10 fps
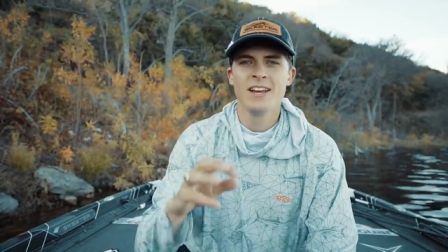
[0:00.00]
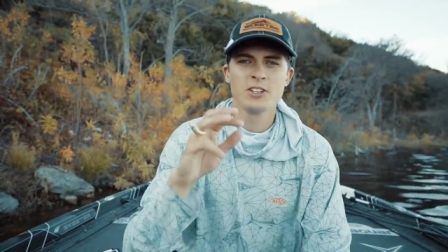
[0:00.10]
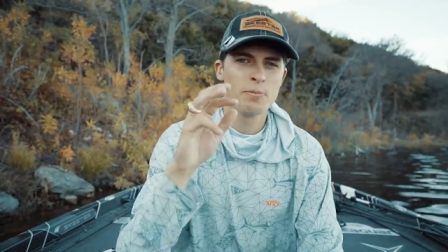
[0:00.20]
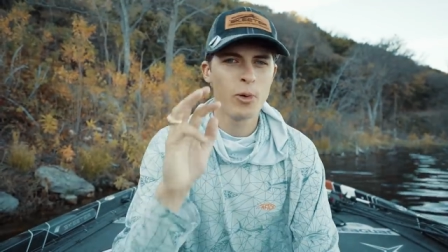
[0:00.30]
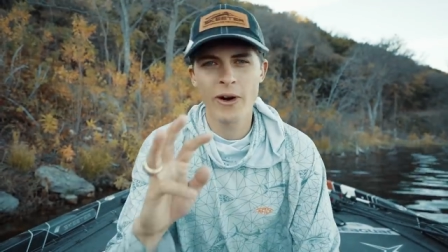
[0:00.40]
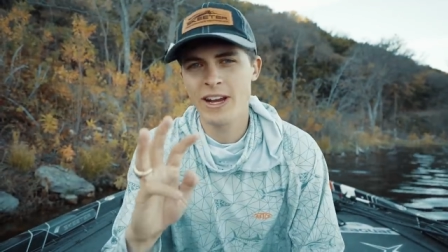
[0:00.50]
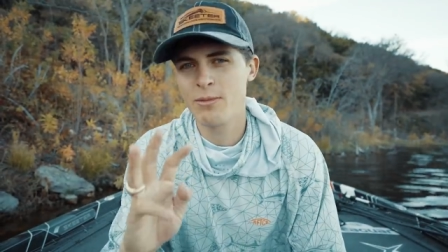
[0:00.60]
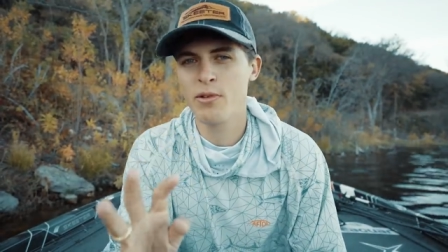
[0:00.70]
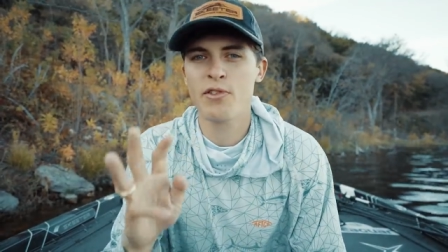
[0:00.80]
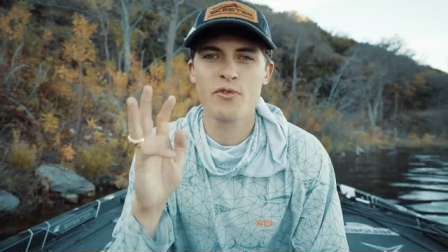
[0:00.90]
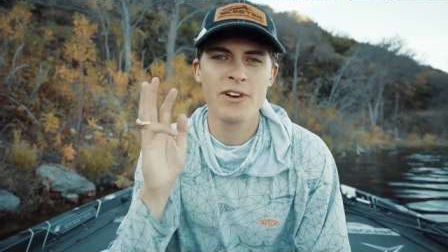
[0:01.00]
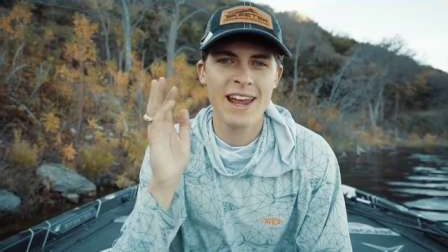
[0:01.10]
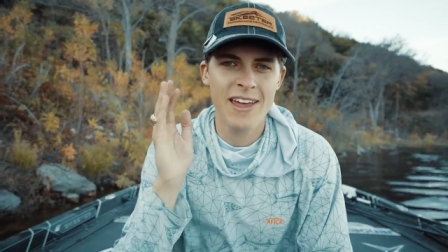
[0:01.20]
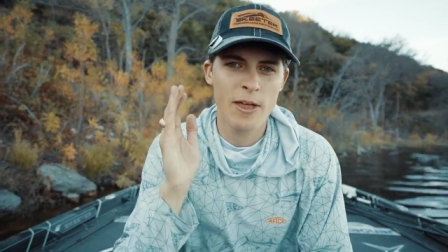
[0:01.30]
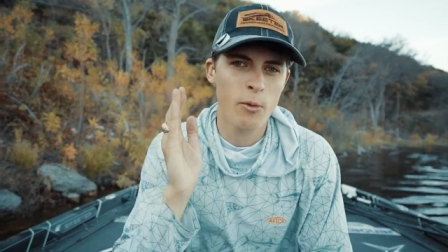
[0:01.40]
So point number
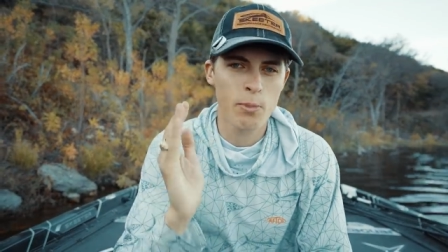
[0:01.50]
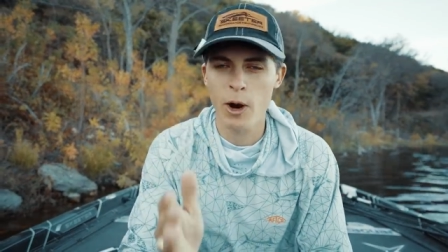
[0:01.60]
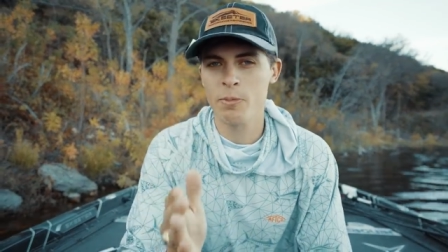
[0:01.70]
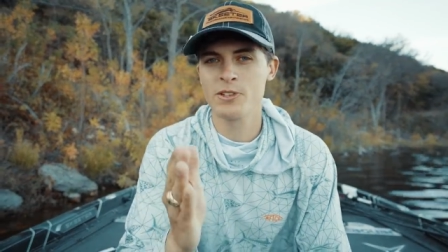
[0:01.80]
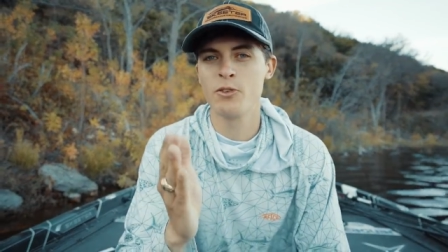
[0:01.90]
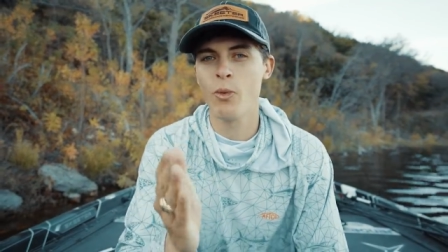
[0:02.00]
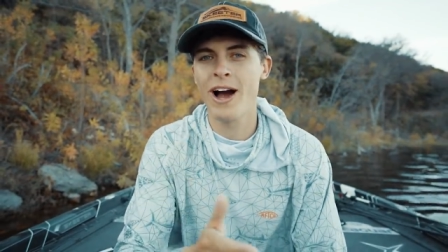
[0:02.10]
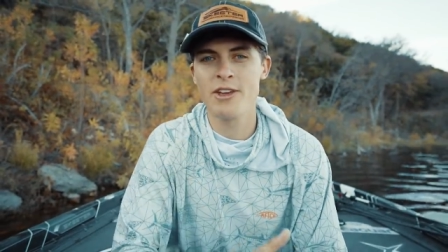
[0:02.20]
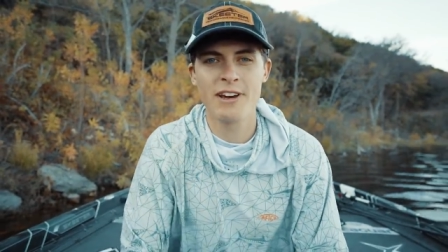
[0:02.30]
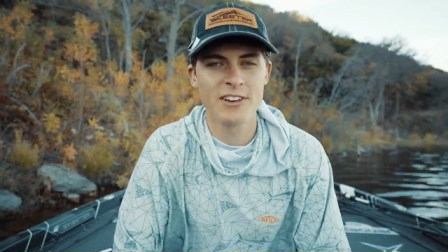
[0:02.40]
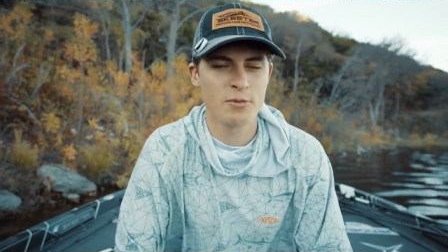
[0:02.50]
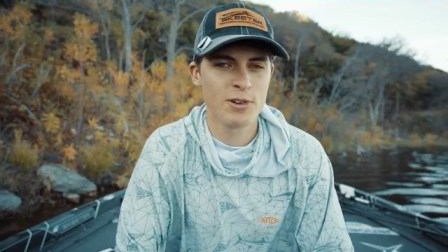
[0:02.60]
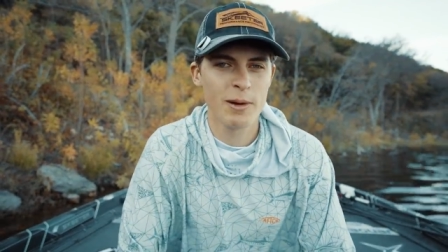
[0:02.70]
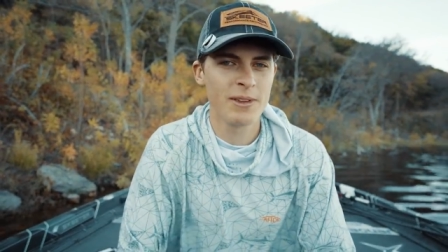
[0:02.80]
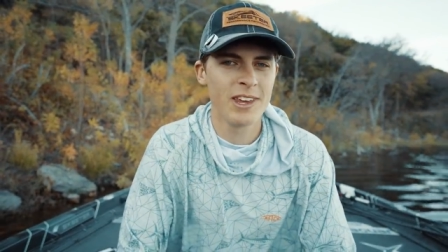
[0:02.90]
three, and the purpose of why you guys are
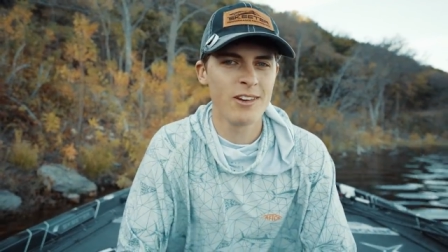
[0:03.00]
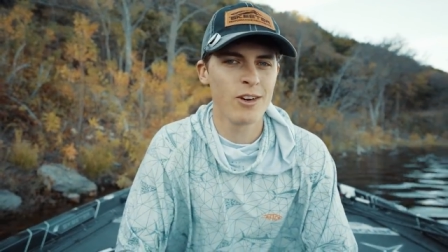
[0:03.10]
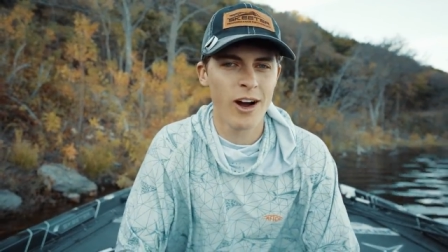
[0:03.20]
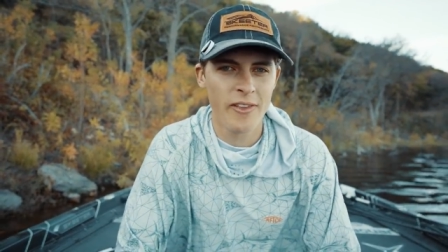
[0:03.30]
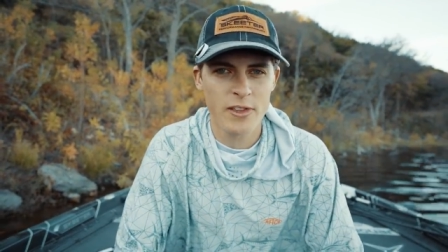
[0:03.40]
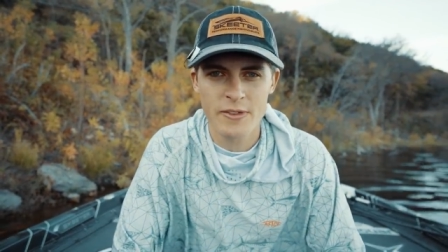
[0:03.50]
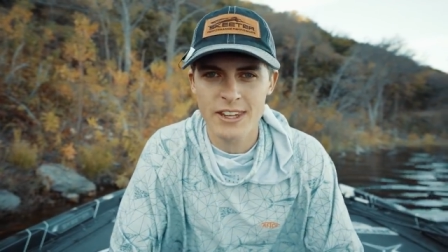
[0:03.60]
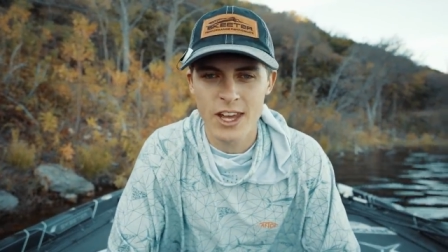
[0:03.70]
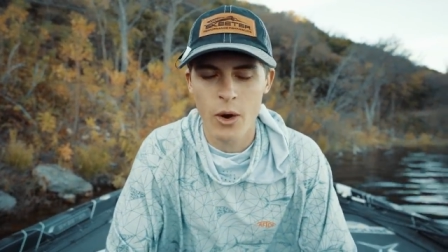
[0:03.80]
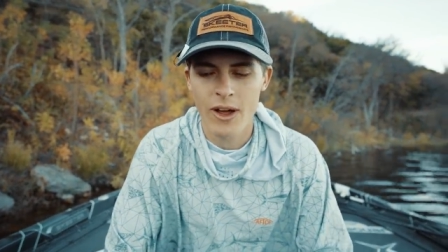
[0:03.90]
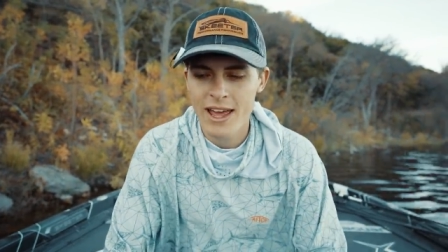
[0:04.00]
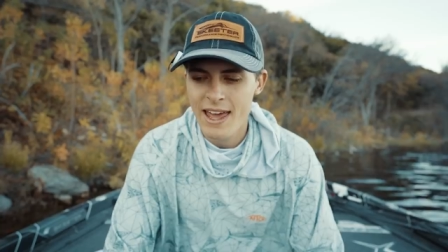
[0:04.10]
probably here on this video,